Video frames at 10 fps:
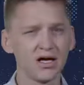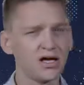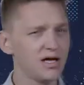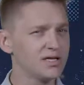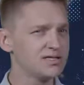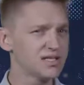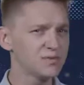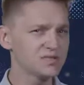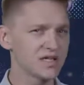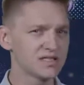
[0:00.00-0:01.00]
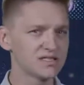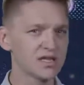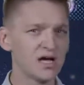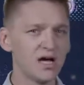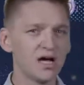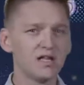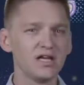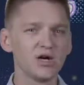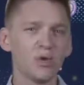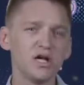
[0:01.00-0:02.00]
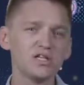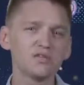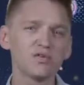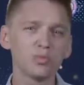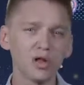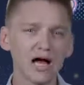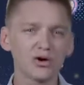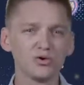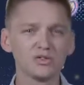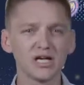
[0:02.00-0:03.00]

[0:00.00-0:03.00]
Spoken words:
In some sense, the equation for black holes'